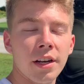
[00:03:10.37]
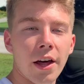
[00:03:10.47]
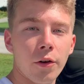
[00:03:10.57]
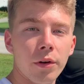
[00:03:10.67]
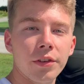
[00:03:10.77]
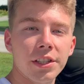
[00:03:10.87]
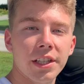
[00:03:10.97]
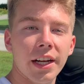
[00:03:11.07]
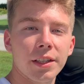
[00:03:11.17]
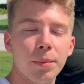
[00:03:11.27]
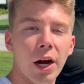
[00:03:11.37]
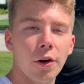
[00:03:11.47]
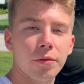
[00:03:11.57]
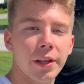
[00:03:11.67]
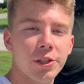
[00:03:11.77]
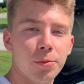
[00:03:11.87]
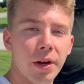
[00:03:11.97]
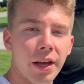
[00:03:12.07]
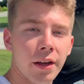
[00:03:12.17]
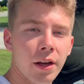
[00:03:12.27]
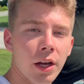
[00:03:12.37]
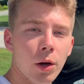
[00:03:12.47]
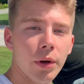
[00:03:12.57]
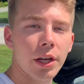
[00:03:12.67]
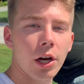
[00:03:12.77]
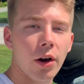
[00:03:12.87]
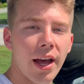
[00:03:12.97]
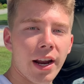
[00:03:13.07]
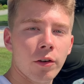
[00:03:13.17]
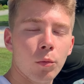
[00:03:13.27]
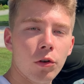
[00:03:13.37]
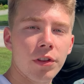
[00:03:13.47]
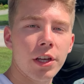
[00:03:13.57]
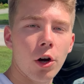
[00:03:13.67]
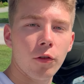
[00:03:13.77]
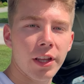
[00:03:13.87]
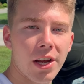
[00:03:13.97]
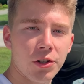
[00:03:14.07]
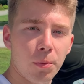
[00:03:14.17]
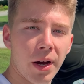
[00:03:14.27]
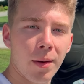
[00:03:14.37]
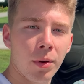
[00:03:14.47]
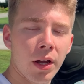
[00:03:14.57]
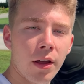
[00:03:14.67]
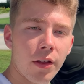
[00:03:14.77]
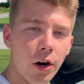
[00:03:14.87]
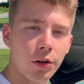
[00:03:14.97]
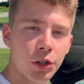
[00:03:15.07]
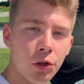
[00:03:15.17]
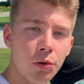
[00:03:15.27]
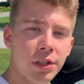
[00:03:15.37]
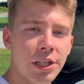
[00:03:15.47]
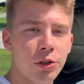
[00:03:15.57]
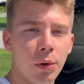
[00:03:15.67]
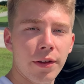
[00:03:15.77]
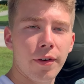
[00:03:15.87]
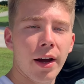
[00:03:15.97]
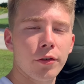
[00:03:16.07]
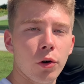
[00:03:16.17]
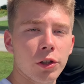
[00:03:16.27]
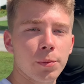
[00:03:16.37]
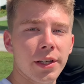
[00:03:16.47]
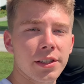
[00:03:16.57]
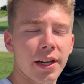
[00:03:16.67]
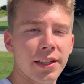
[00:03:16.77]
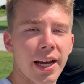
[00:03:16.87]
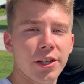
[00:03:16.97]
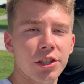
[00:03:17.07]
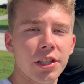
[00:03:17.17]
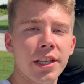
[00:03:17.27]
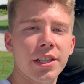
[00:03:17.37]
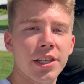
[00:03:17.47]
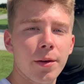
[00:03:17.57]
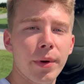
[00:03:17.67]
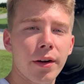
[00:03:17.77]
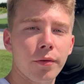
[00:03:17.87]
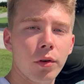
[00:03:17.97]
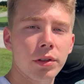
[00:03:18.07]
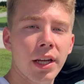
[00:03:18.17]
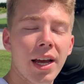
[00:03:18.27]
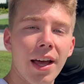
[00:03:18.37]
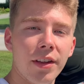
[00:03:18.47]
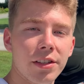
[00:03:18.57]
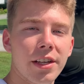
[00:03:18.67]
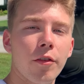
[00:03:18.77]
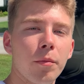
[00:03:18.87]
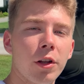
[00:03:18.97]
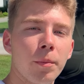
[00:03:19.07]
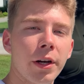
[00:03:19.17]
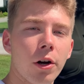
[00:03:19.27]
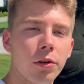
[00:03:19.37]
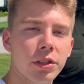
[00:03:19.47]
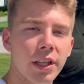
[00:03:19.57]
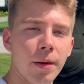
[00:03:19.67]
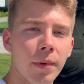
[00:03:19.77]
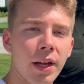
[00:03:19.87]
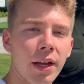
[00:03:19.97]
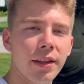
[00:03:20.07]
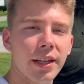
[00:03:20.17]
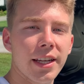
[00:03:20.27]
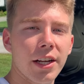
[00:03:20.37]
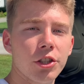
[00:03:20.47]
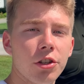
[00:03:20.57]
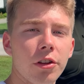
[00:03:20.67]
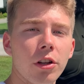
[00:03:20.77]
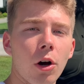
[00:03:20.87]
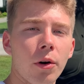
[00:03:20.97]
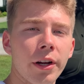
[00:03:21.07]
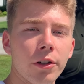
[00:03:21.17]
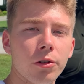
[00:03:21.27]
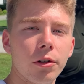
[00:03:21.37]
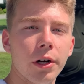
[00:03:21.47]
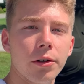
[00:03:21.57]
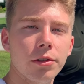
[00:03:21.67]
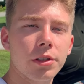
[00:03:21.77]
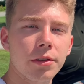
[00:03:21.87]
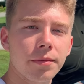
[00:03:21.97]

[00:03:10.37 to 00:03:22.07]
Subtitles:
Now that we've disconnected power from the engine bay, we can go ahead and remove the over-the-engine pipe. There are two T25 Torx bits that attach it to the intake manifold, and then a 7mm hose clamp that attach it to the lower intercooler hose.